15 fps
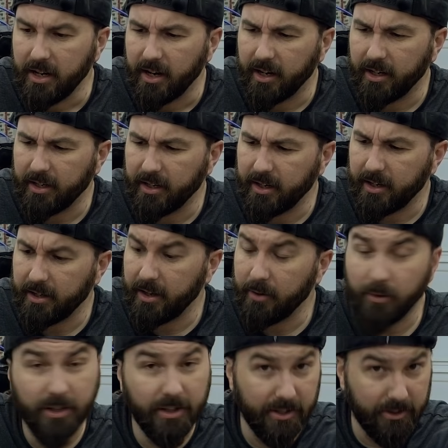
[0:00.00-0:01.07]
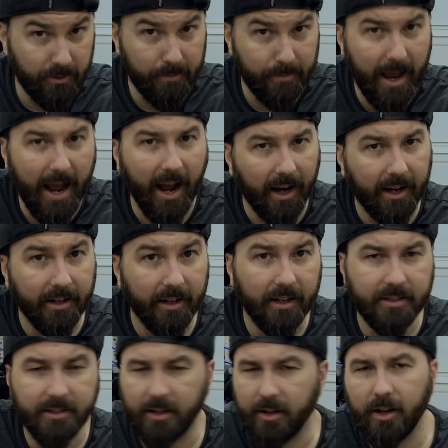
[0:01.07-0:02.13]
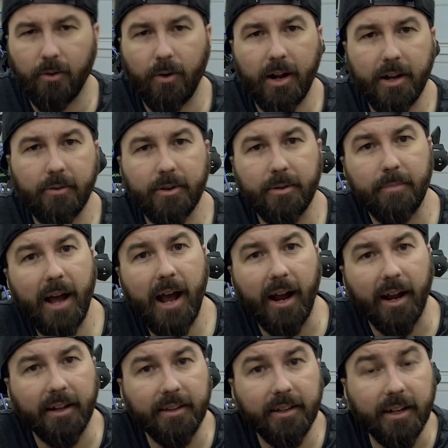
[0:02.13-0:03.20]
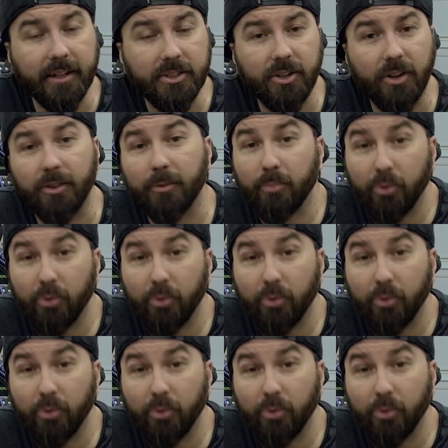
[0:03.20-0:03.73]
And they wanted this one back, and I said, why do you want it back? And then I saw the